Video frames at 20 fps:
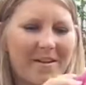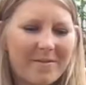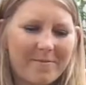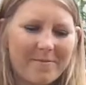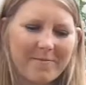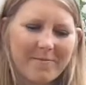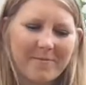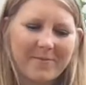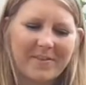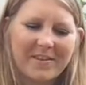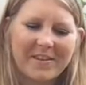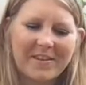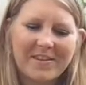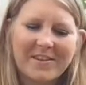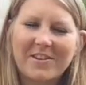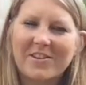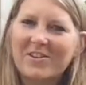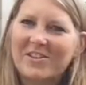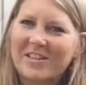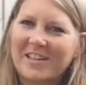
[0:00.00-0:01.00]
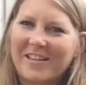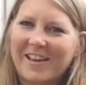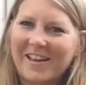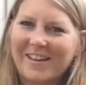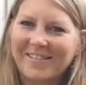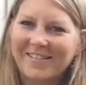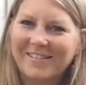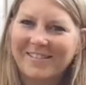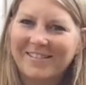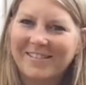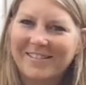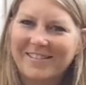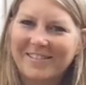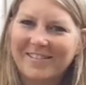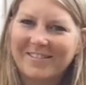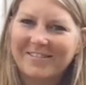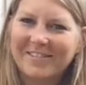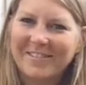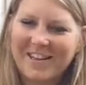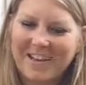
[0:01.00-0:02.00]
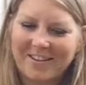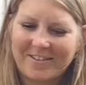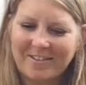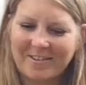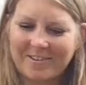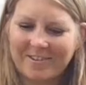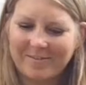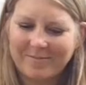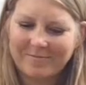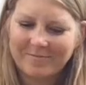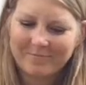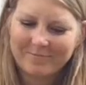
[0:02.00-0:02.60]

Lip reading: Did you see that? Wasn't that cool?